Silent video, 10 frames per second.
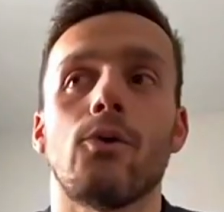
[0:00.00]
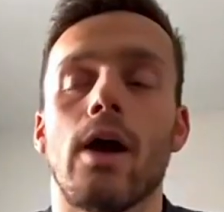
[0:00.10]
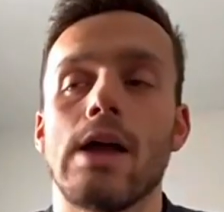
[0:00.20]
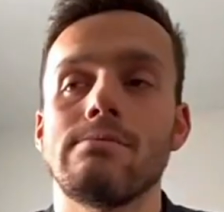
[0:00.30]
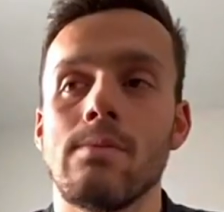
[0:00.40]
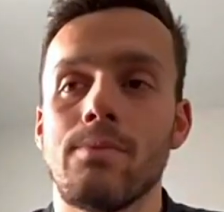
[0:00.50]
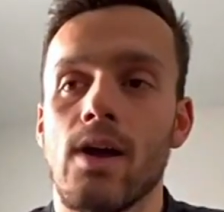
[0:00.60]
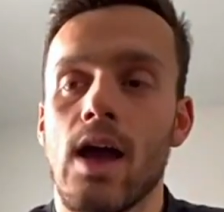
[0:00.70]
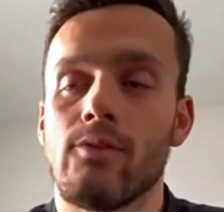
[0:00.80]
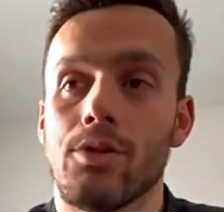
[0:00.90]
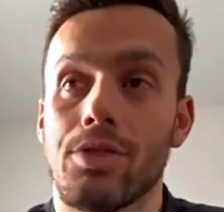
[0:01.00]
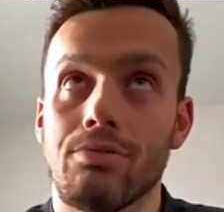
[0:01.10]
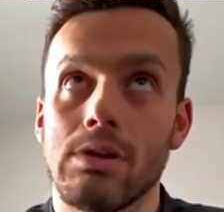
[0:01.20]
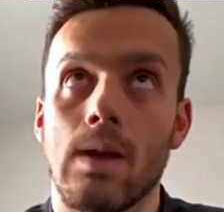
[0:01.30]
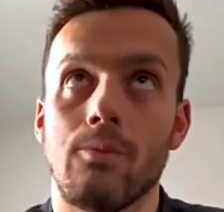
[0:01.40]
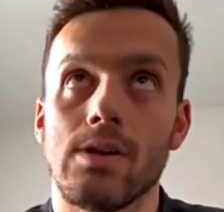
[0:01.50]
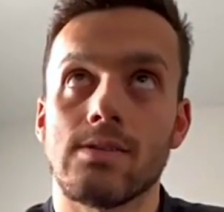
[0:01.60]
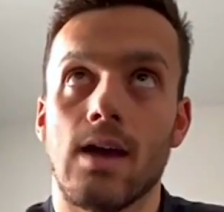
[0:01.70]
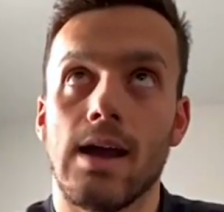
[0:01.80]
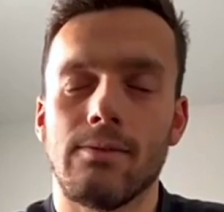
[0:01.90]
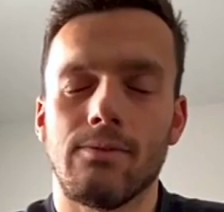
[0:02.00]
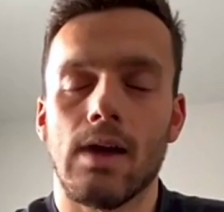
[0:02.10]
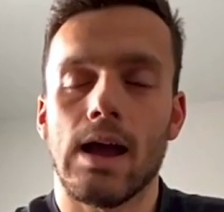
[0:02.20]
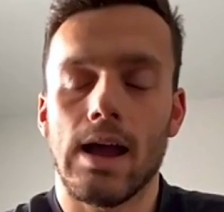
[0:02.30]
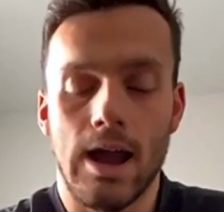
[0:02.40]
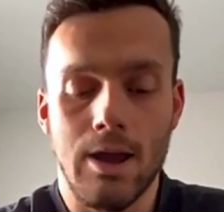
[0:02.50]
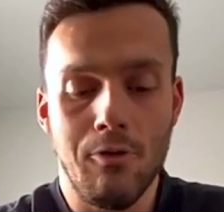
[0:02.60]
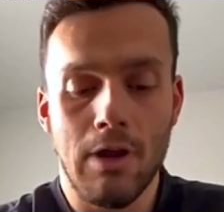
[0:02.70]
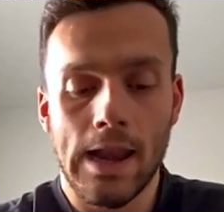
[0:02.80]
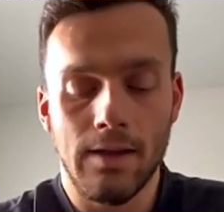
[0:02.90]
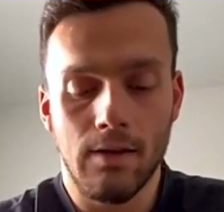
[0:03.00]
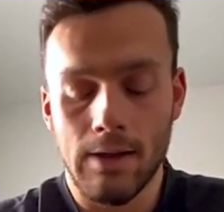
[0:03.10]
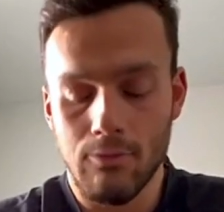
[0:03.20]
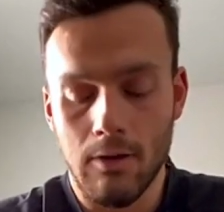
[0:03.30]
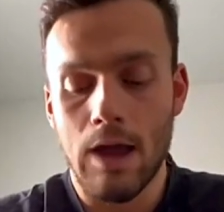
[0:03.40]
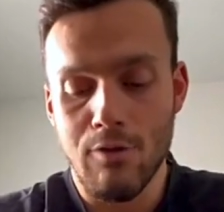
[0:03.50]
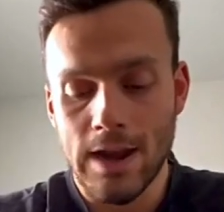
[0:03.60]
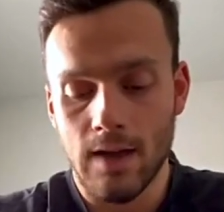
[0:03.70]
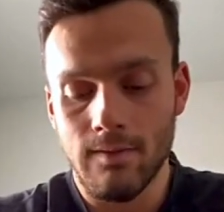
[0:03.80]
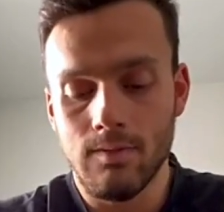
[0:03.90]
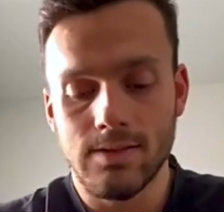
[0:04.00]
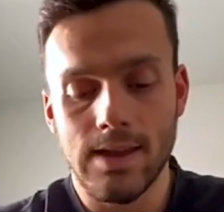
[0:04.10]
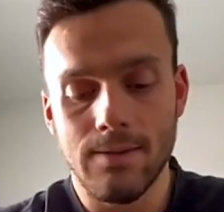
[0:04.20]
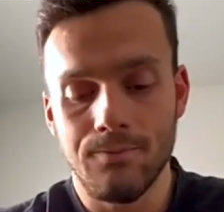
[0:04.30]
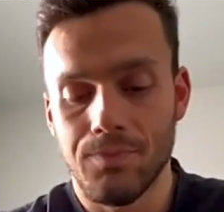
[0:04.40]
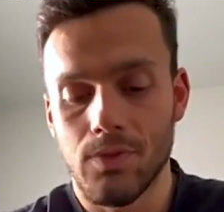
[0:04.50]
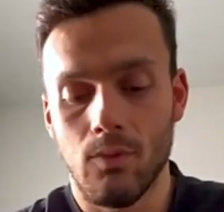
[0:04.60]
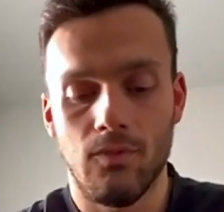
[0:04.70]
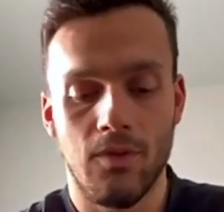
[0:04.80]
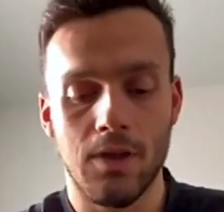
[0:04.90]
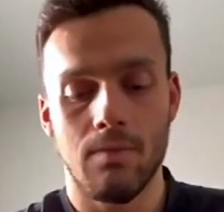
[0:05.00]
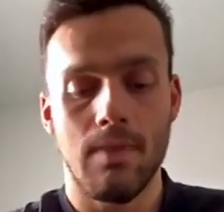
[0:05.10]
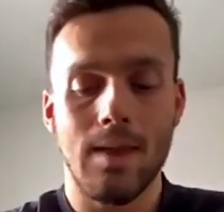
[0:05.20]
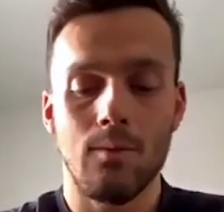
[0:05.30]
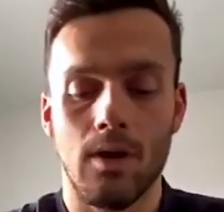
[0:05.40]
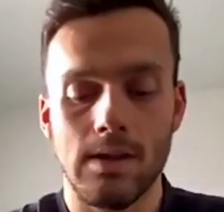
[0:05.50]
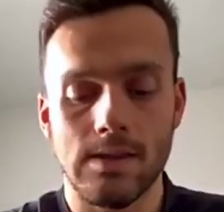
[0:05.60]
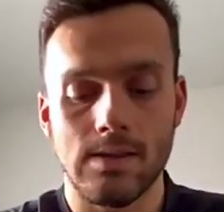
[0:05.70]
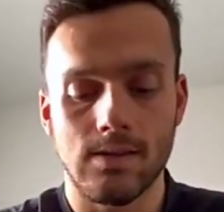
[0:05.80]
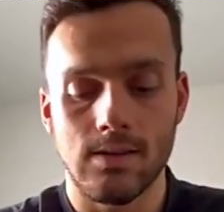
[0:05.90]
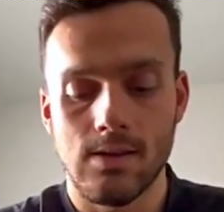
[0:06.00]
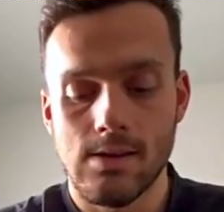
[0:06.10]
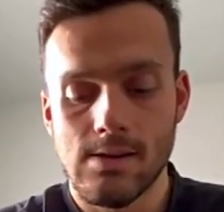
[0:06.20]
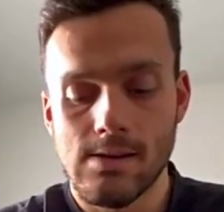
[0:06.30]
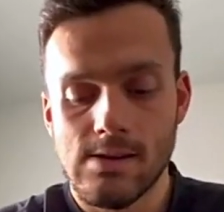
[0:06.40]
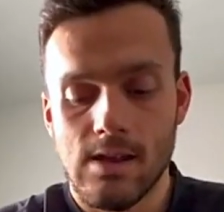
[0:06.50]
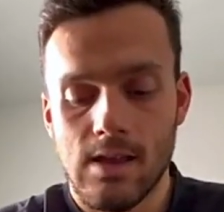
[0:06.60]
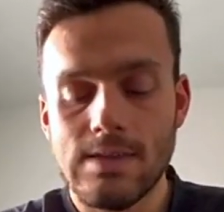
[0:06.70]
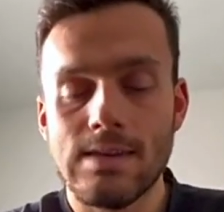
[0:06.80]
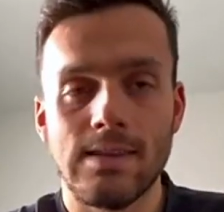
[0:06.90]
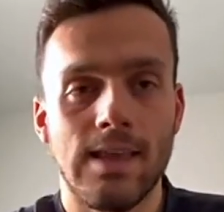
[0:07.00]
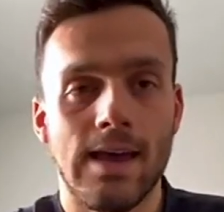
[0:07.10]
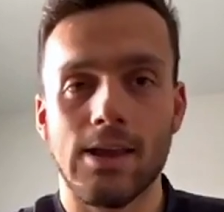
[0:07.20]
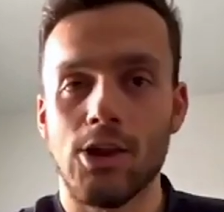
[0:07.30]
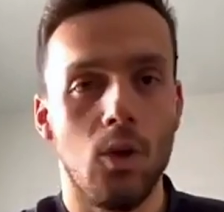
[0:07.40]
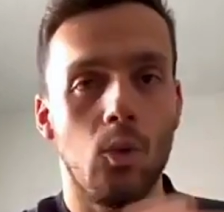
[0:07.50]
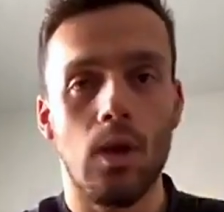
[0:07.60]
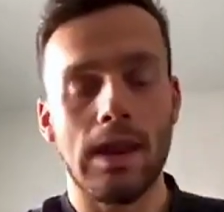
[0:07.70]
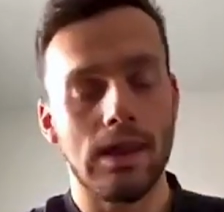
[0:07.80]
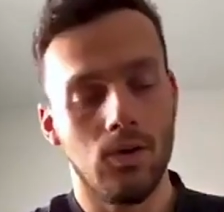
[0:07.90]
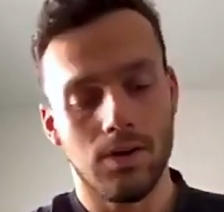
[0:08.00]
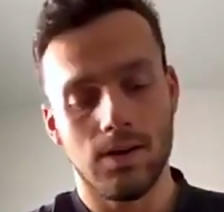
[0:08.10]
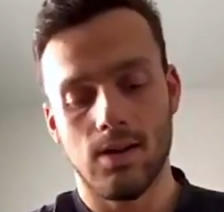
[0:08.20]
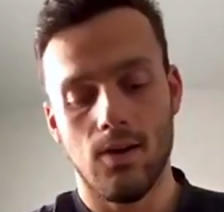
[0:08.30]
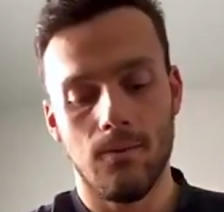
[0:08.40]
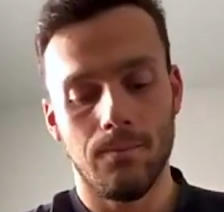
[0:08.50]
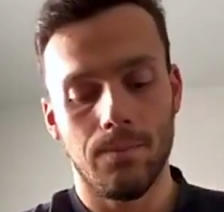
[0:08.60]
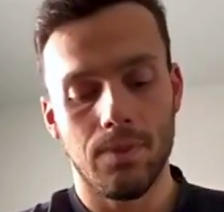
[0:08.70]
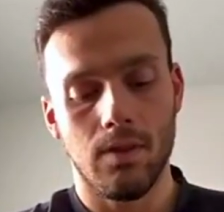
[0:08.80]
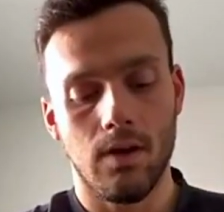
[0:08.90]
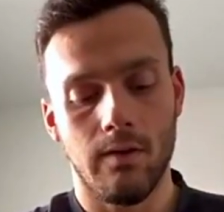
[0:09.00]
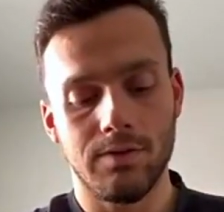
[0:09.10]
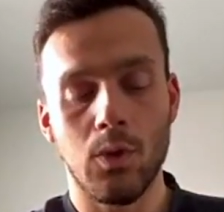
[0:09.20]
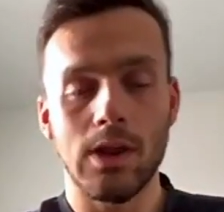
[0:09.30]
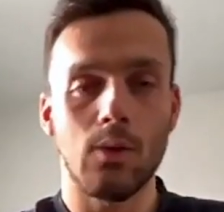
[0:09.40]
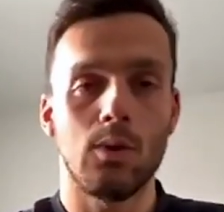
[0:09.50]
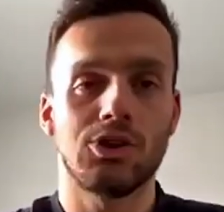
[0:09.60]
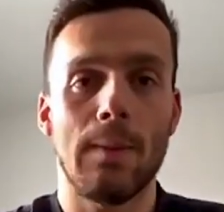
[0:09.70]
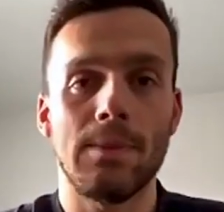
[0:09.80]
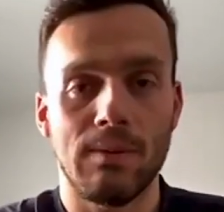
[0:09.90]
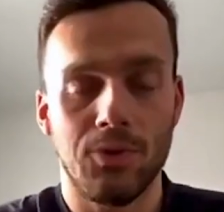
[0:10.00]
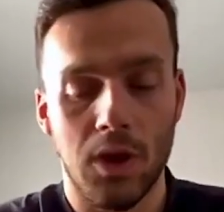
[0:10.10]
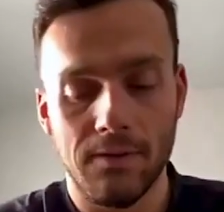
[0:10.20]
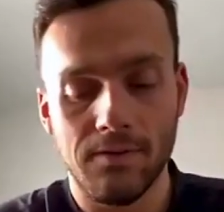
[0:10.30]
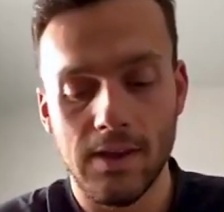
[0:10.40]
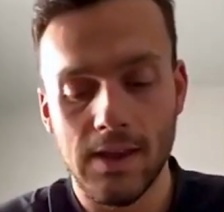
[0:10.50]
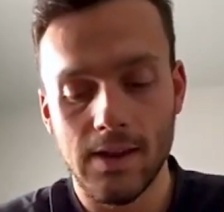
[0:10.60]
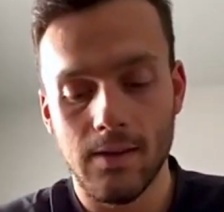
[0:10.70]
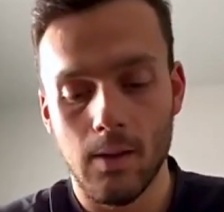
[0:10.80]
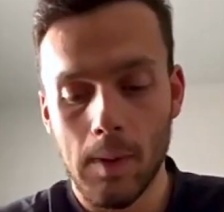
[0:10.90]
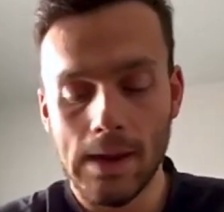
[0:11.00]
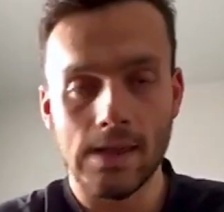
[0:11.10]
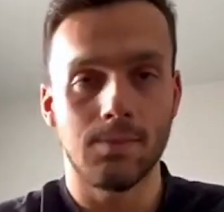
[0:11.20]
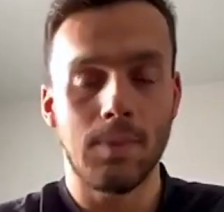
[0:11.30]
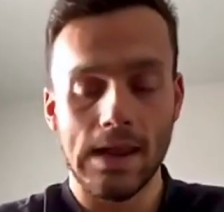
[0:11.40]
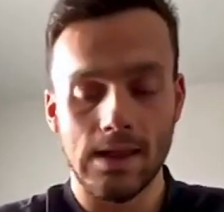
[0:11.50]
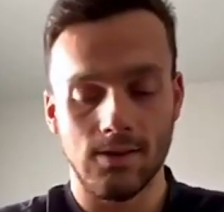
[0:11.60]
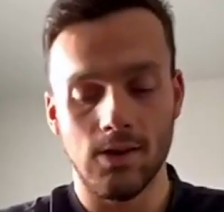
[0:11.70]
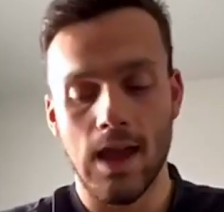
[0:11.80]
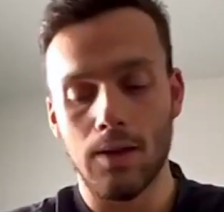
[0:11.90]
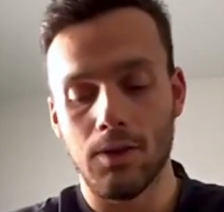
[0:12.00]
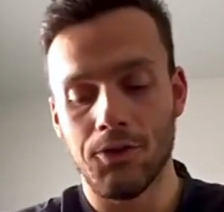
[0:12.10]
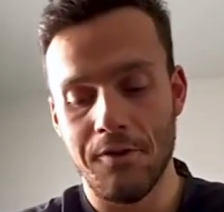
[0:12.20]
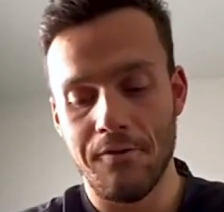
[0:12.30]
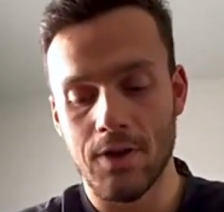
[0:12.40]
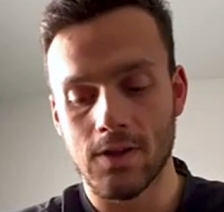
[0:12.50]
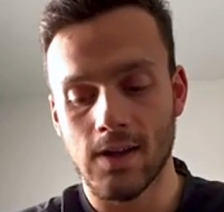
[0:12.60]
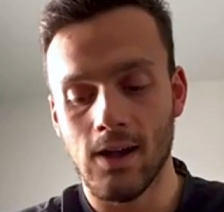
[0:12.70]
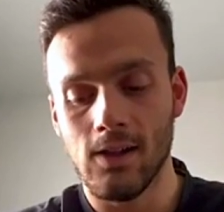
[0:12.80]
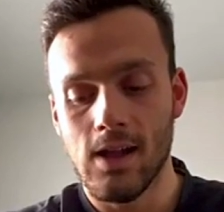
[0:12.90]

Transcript: I remember I've got three memories that I I really live, I, I really love. Obviously, the, first, the main one is this isn't like no any order. So obviously winning the World Championship 2015, beating Speeding Sun Yang on the 200 freestyle.